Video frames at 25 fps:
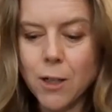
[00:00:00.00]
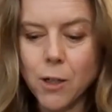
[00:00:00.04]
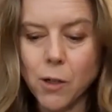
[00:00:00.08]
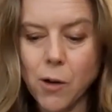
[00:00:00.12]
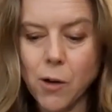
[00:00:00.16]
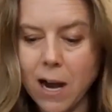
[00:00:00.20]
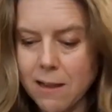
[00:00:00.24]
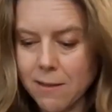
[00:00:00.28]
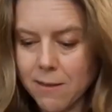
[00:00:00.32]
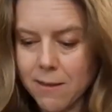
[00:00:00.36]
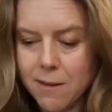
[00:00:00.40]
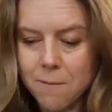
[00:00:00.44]

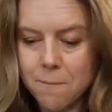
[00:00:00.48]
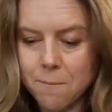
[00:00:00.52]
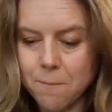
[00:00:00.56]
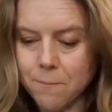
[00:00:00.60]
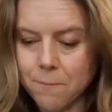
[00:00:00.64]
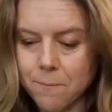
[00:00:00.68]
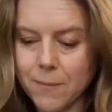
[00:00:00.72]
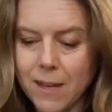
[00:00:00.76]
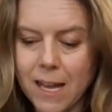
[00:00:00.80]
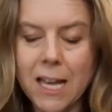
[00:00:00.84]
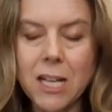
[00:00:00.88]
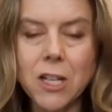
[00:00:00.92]

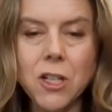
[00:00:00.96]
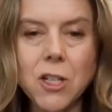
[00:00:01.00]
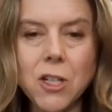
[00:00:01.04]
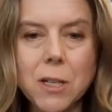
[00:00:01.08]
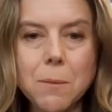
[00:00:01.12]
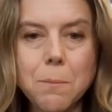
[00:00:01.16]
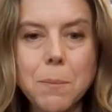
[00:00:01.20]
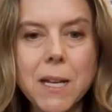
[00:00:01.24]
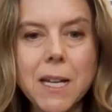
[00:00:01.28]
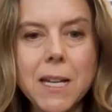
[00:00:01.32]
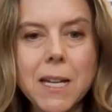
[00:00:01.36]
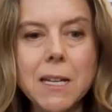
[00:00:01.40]
Grantham,
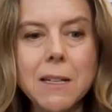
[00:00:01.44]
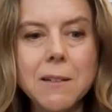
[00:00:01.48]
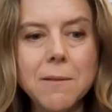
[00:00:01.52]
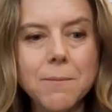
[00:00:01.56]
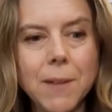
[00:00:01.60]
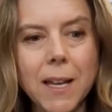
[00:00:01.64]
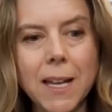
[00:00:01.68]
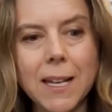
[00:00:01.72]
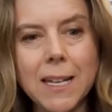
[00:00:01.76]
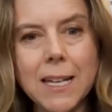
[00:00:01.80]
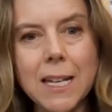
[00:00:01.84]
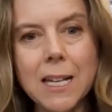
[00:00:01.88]
NGP,
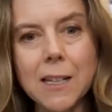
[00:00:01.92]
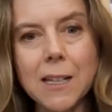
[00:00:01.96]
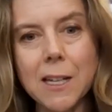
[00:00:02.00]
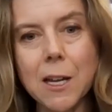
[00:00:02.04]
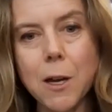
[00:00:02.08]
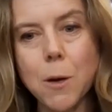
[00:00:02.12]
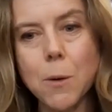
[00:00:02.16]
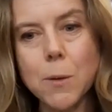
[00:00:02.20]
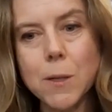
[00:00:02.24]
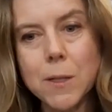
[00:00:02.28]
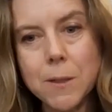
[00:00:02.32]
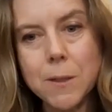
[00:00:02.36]
and
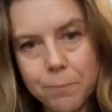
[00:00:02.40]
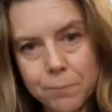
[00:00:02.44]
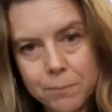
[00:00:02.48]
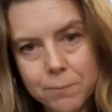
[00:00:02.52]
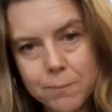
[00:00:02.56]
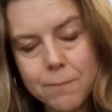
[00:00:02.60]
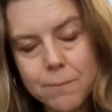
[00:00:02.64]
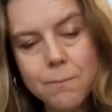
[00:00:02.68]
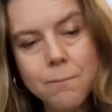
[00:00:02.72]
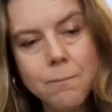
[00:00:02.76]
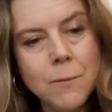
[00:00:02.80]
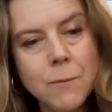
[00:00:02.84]
Helios.
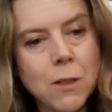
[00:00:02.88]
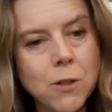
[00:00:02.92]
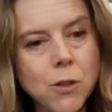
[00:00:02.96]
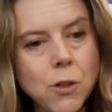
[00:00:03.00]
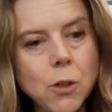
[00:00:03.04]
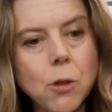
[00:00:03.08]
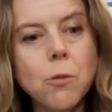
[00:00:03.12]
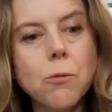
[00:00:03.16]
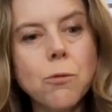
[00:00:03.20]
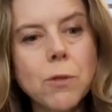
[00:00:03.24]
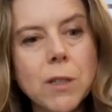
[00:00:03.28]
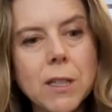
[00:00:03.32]

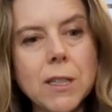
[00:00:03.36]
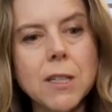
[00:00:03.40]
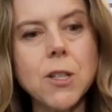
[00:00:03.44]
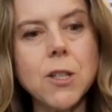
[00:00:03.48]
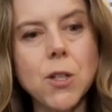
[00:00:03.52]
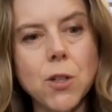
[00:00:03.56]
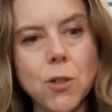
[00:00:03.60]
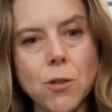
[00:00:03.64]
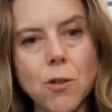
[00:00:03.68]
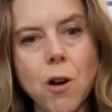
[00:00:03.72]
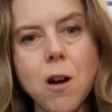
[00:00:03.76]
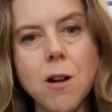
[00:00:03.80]
So a really
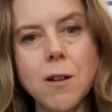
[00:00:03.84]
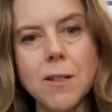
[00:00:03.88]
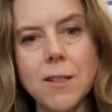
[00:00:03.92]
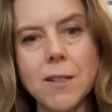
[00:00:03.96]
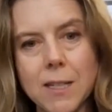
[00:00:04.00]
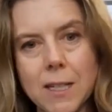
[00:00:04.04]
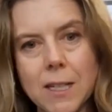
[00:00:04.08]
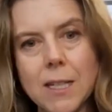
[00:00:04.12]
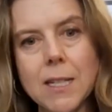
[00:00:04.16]
strong